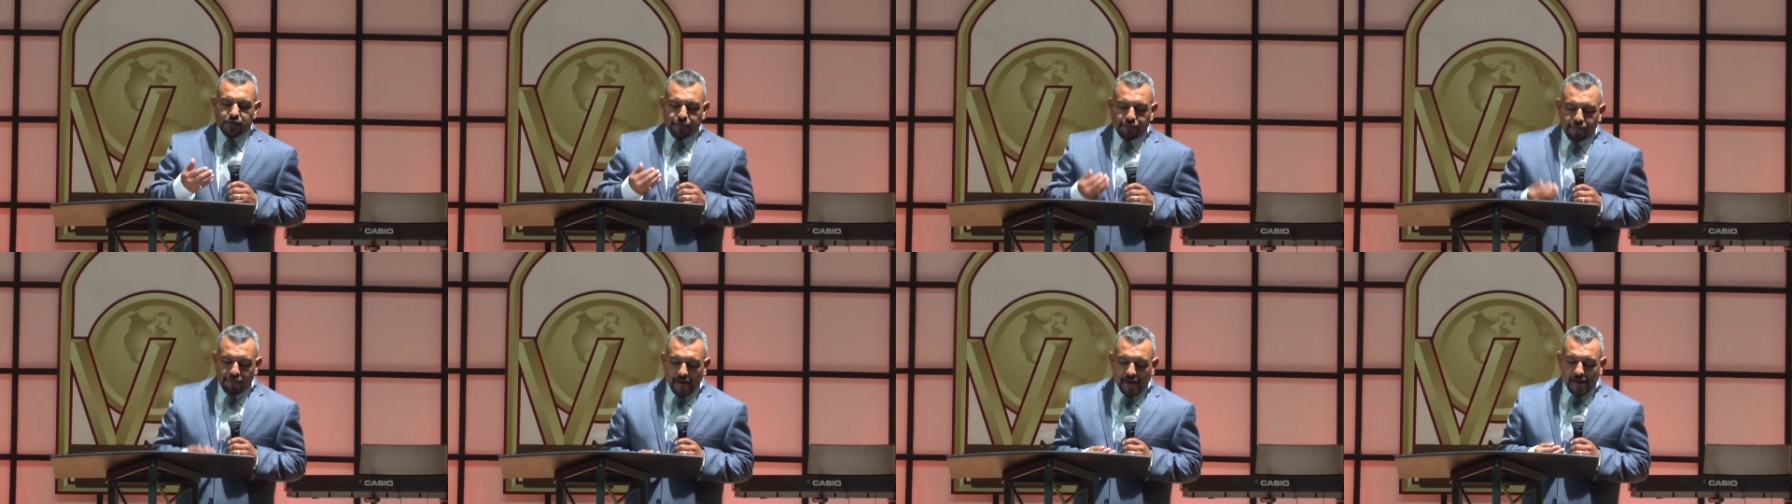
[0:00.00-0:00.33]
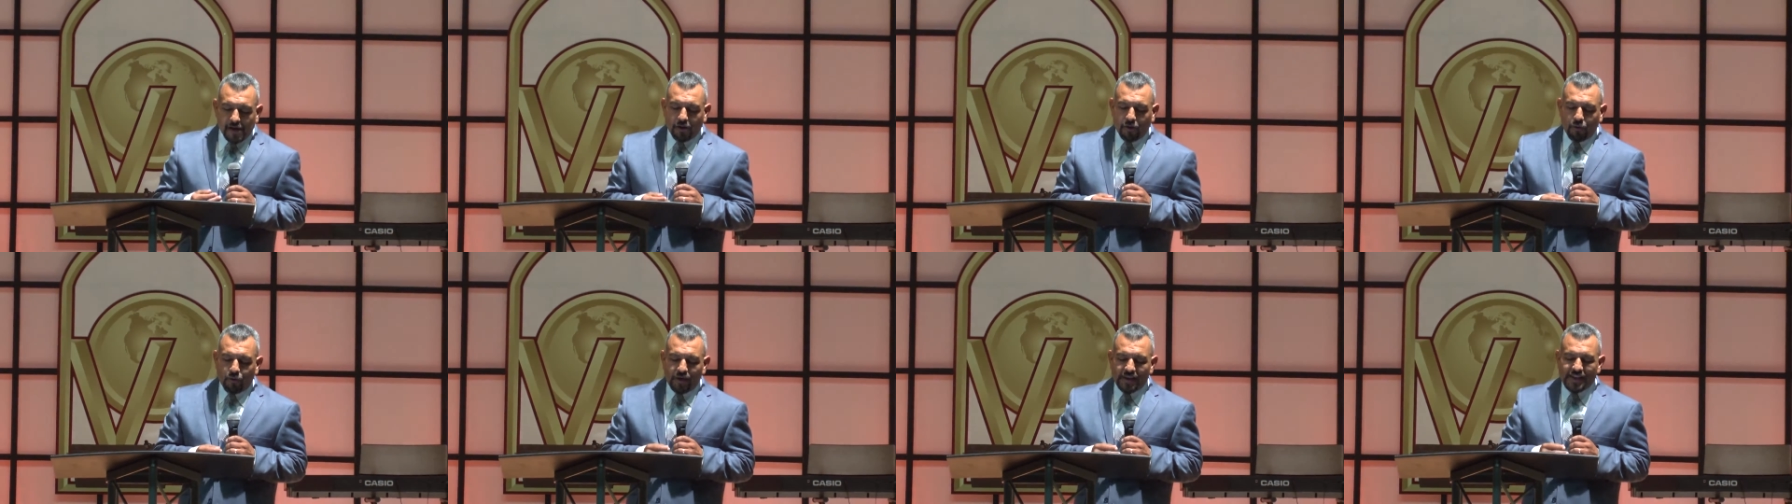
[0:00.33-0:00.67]

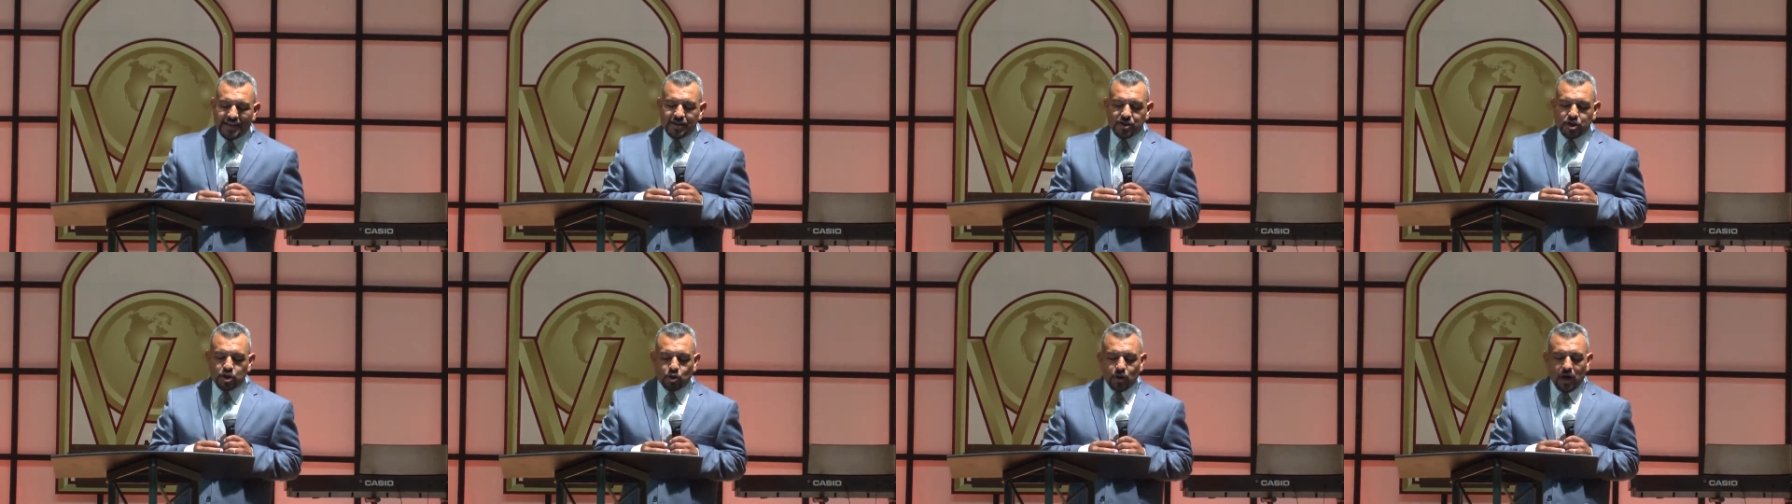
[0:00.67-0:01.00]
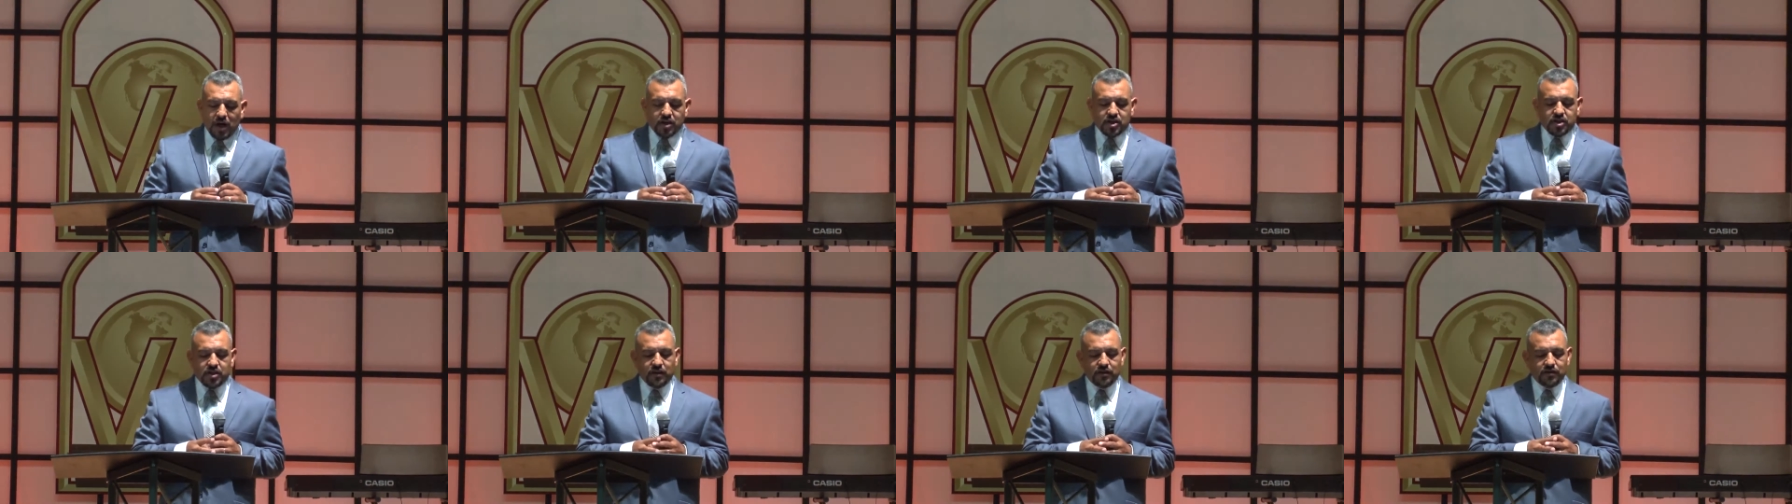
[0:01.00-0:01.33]
filled with
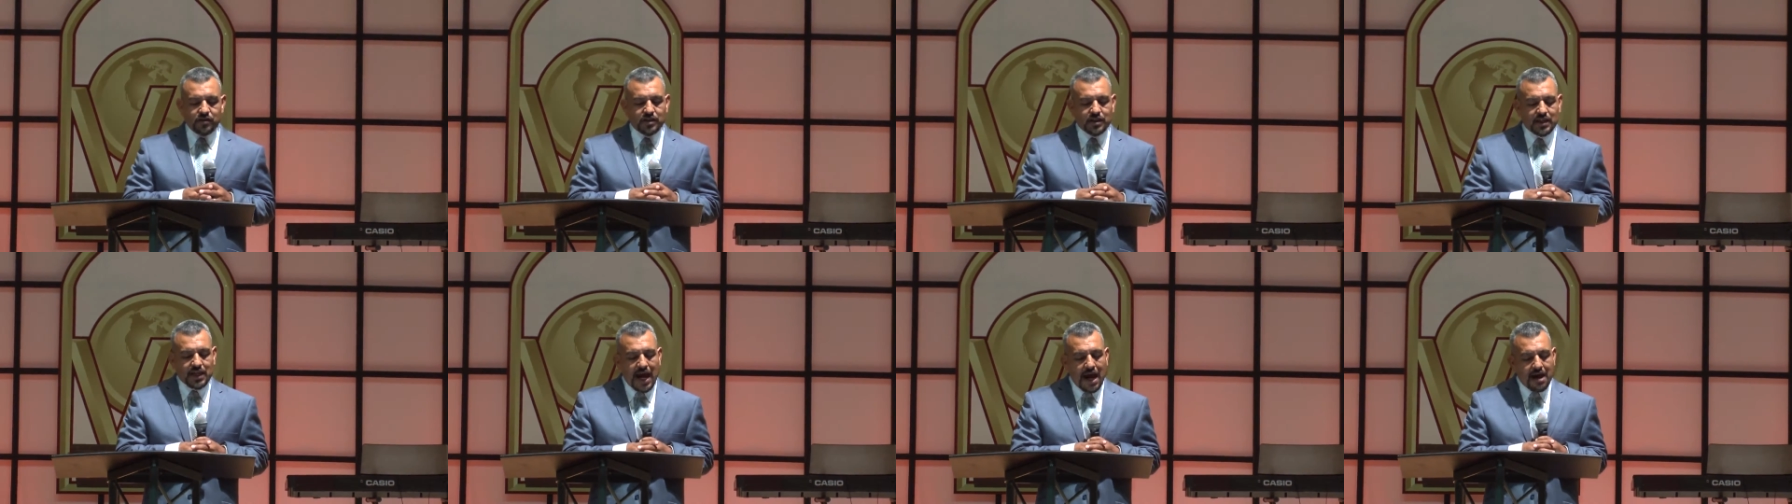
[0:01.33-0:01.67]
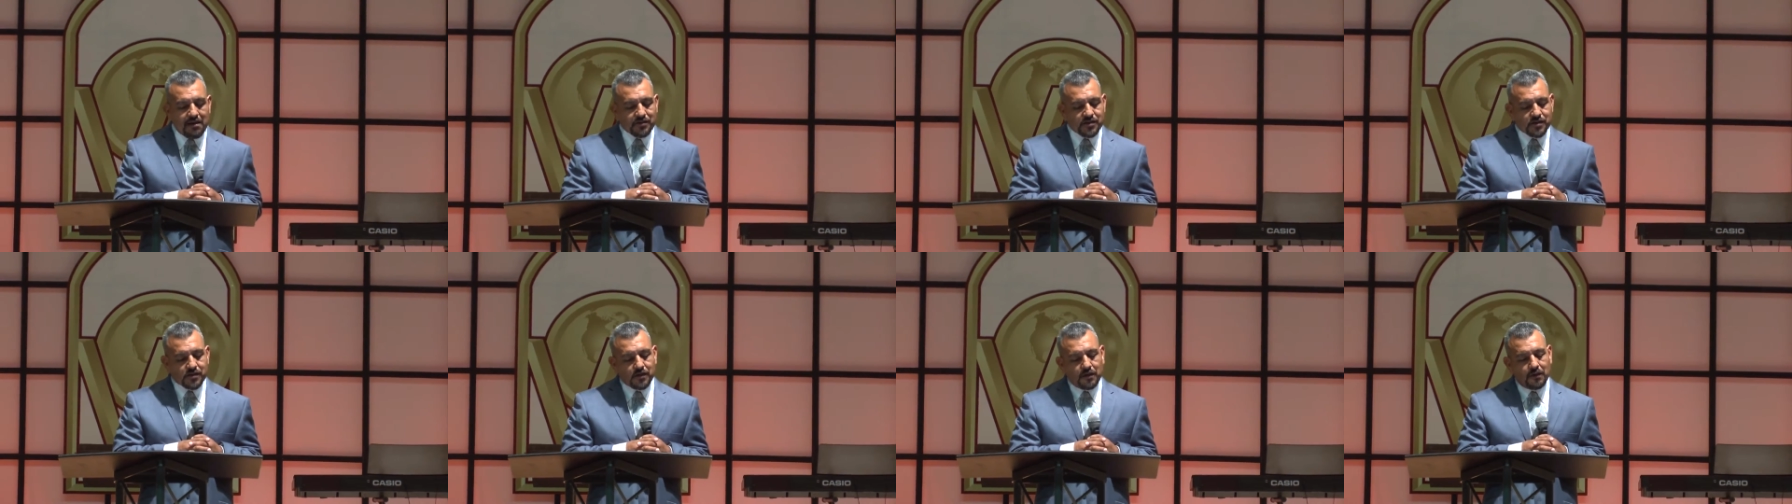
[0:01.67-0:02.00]
instructions,
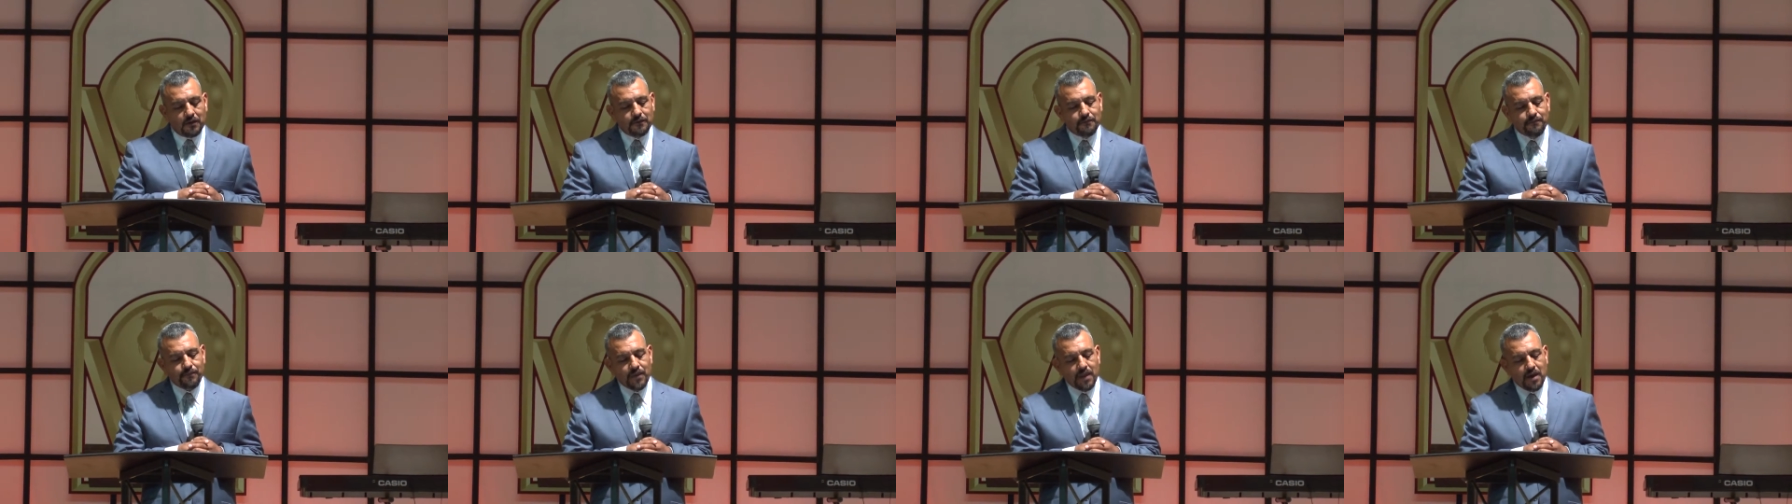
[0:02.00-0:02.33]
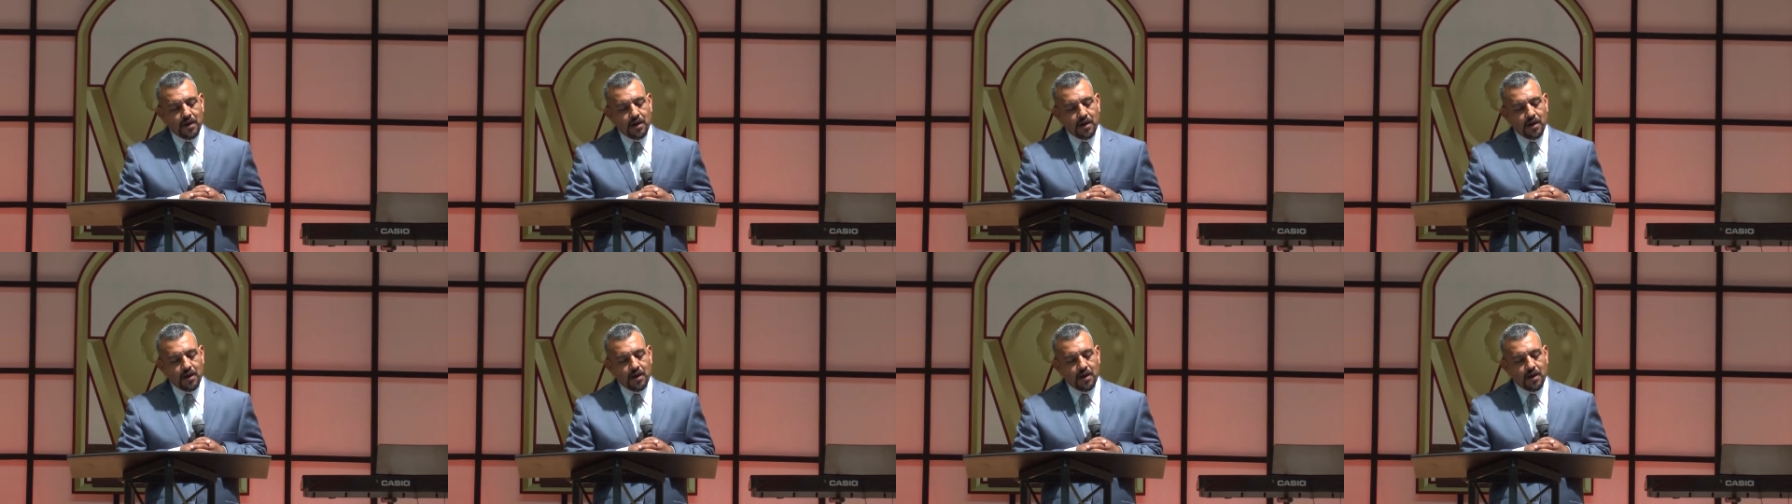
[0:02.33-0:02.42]
counsel,